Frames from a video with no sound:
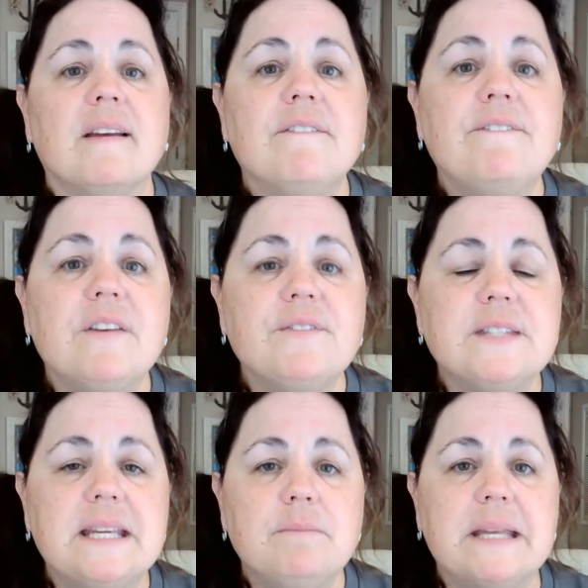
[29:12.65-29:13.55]

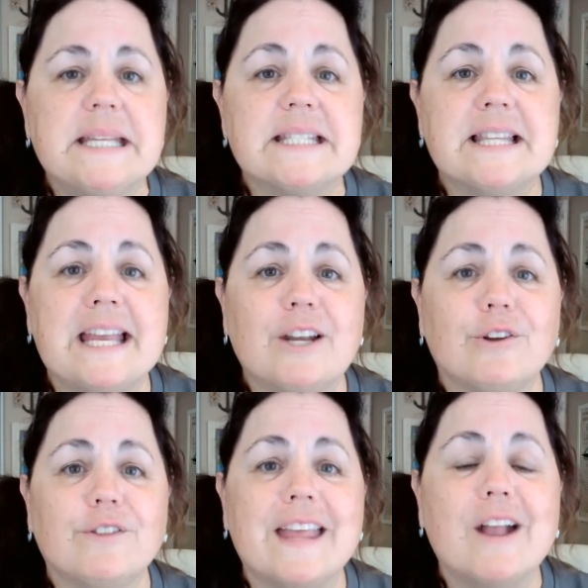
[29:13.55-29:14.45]
15 minutes later,
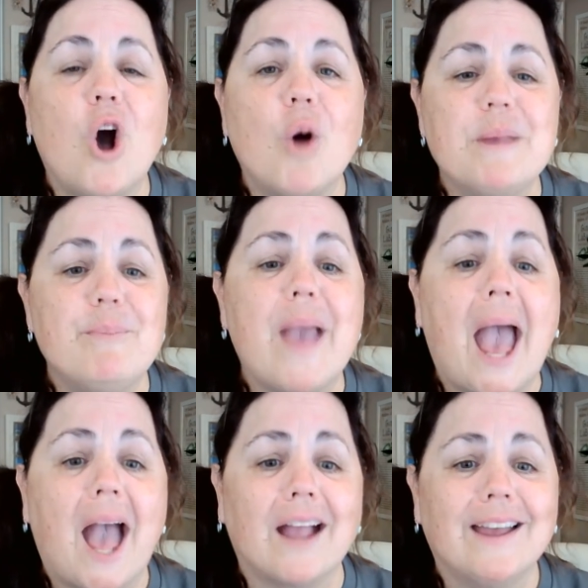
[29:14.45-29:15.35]
they call me
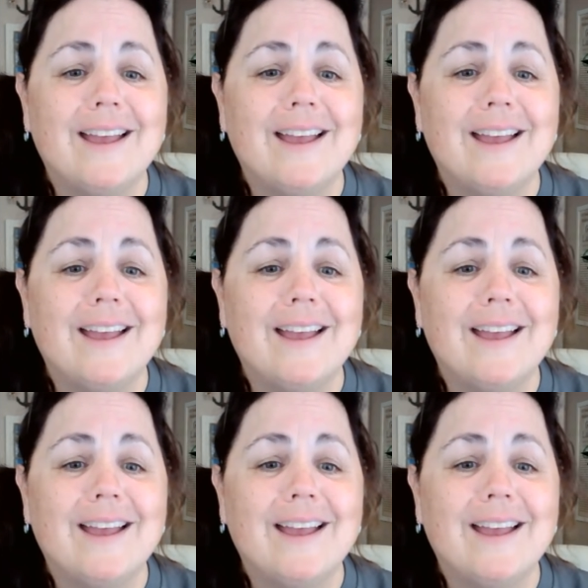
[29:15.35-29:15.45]
back.